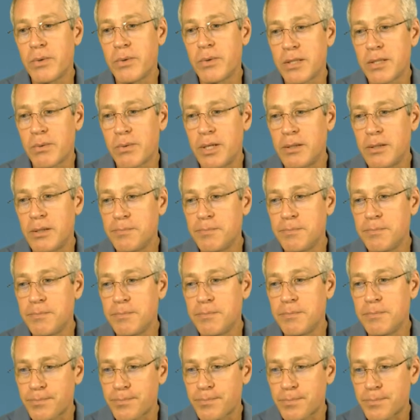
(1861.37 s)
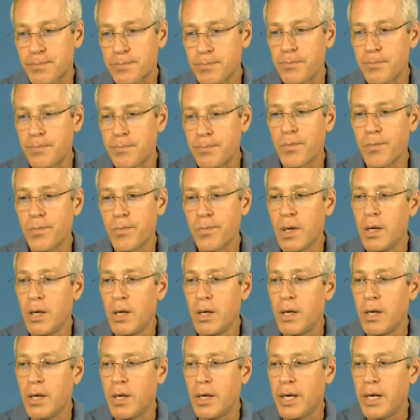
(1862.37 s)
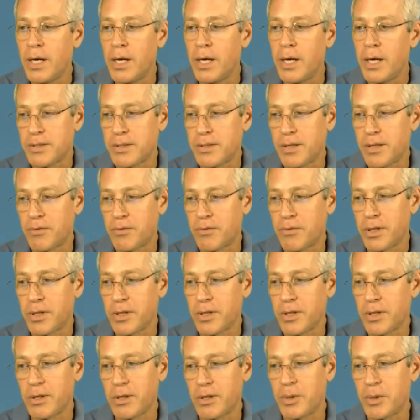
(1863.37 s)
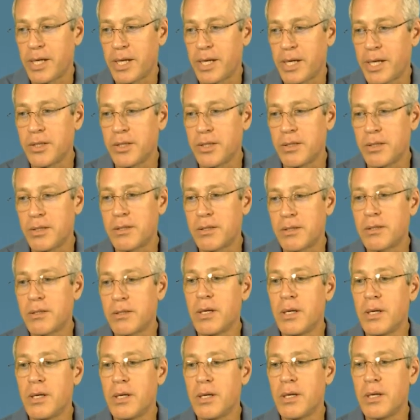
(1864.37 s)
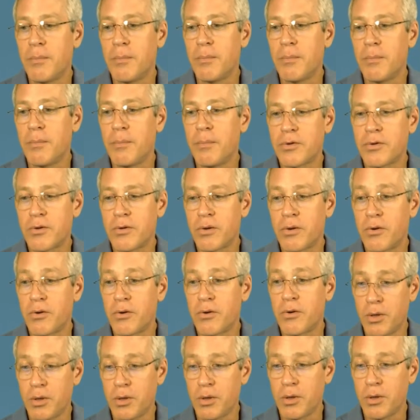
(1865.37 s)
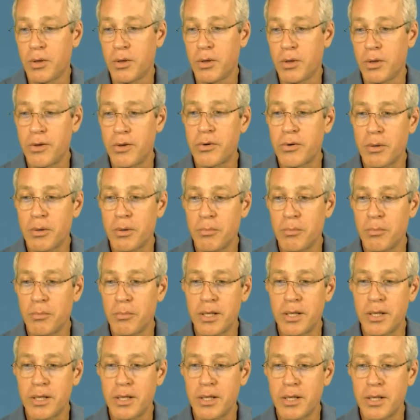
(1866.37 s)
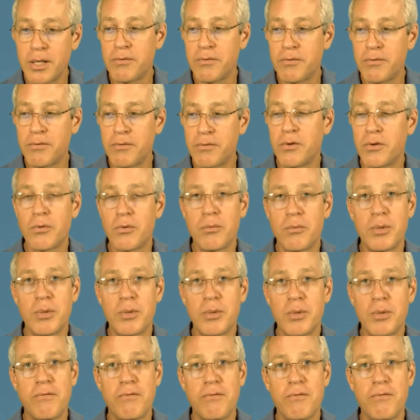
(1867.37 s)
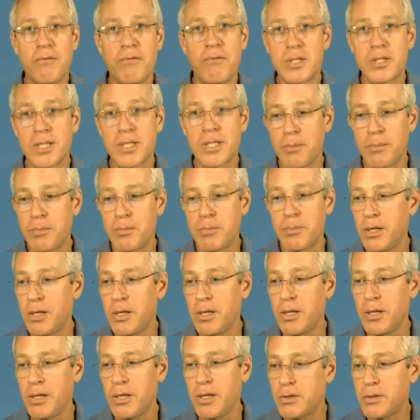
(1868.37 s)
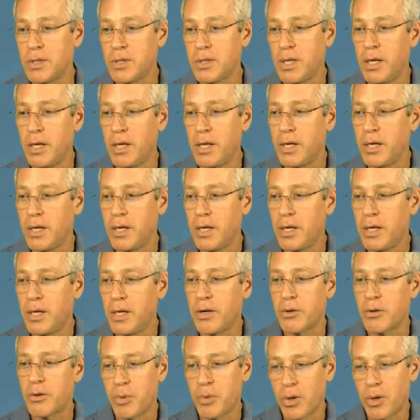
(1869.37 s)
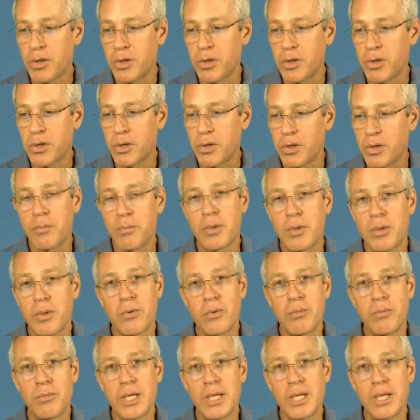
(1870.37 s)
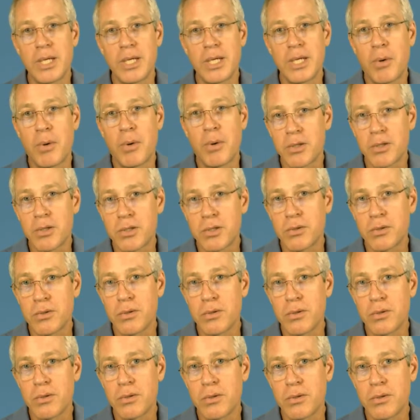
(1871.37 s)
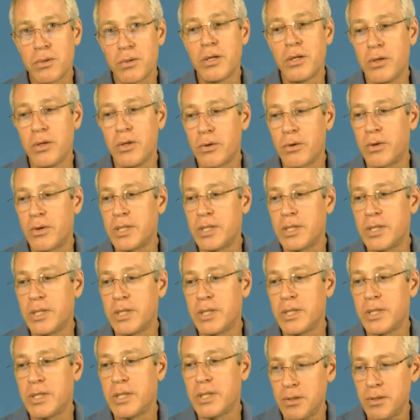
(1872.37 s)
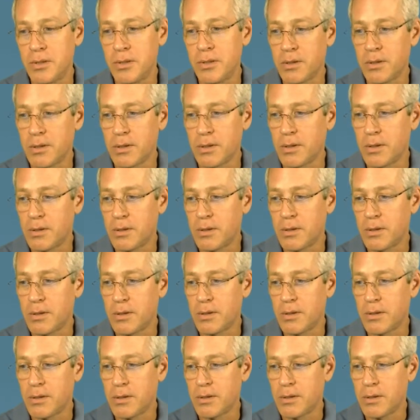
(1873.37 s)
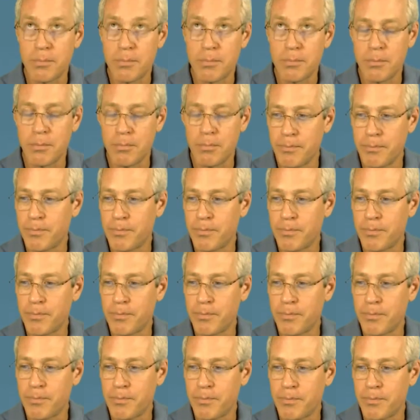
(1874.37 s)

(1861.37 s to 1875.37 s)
as well and has different clinical implications. So there's other complete doubling of uterus would be a full septate uterus, and other partial doubling would be a partial uterine septum. Sorry.